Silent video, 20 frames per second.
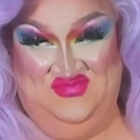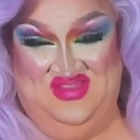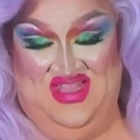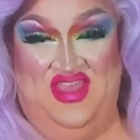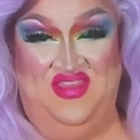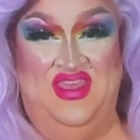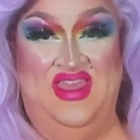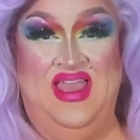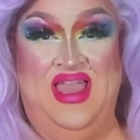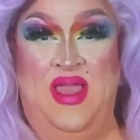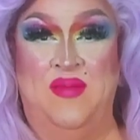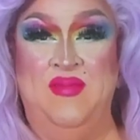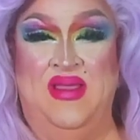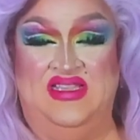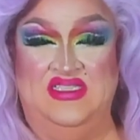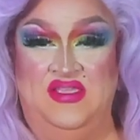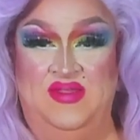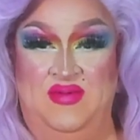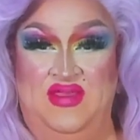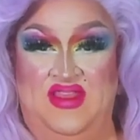I think I
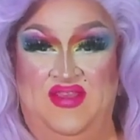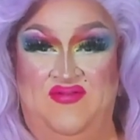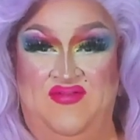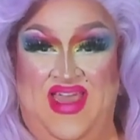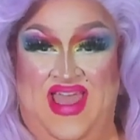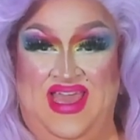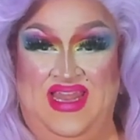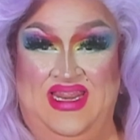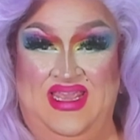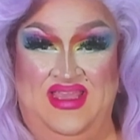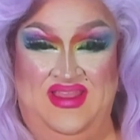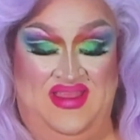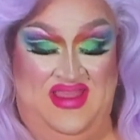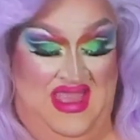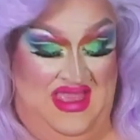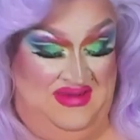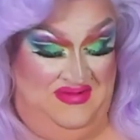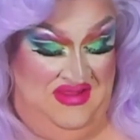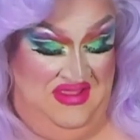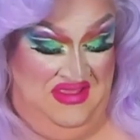meant to be the fatty in
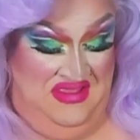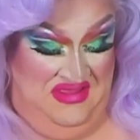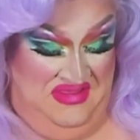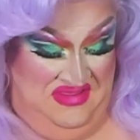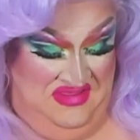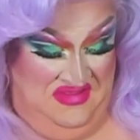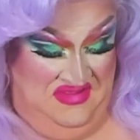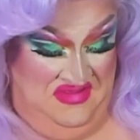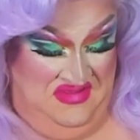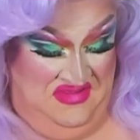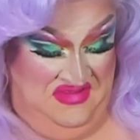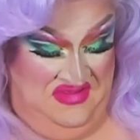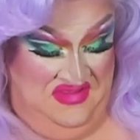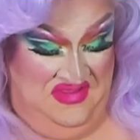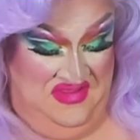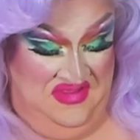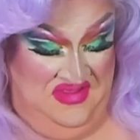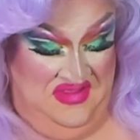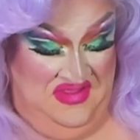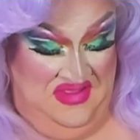that.
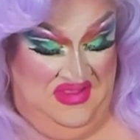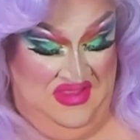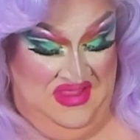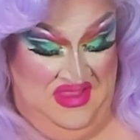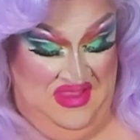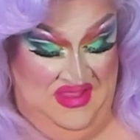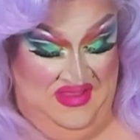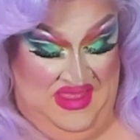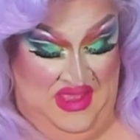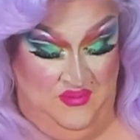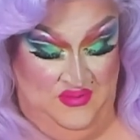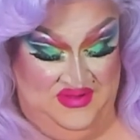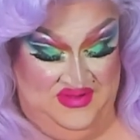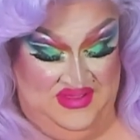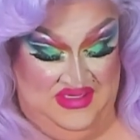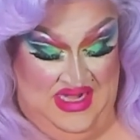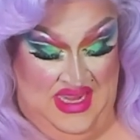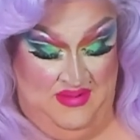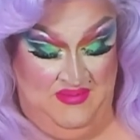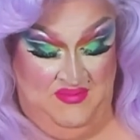That was
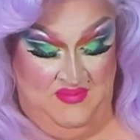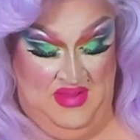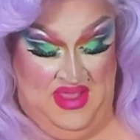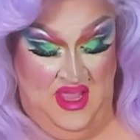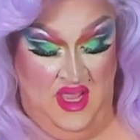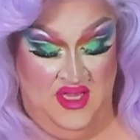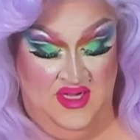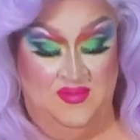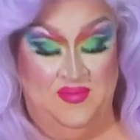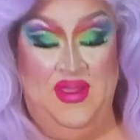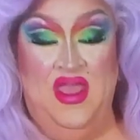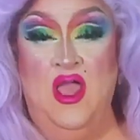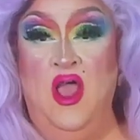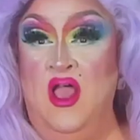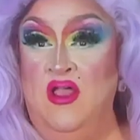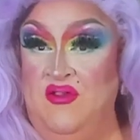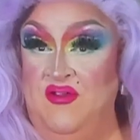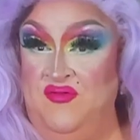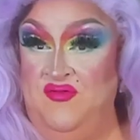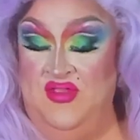the name of my
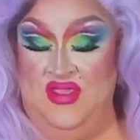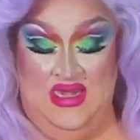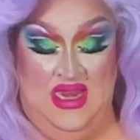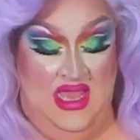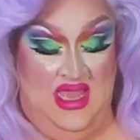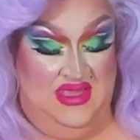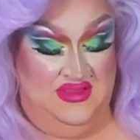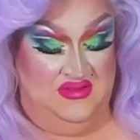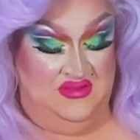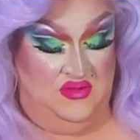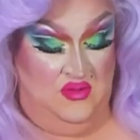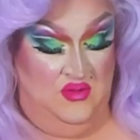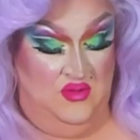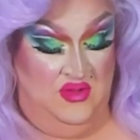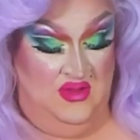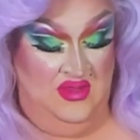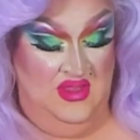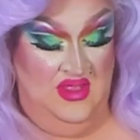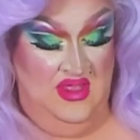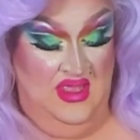autobiography in high
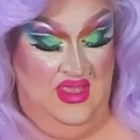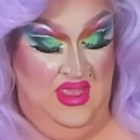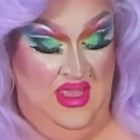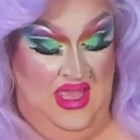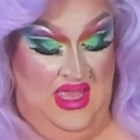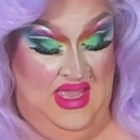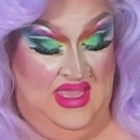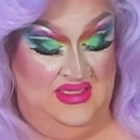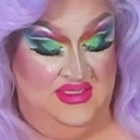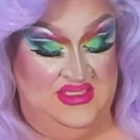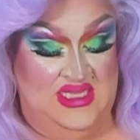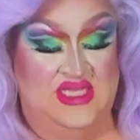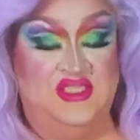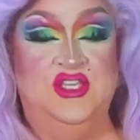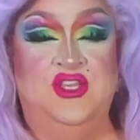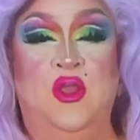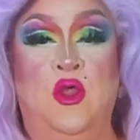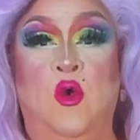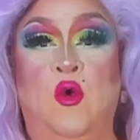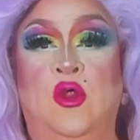school,
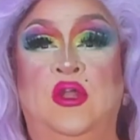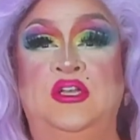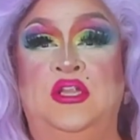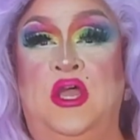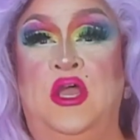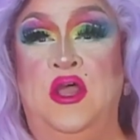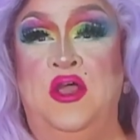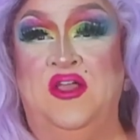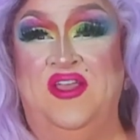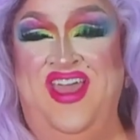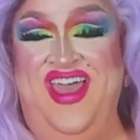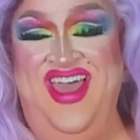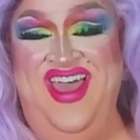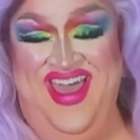Touch of the Horn Dog.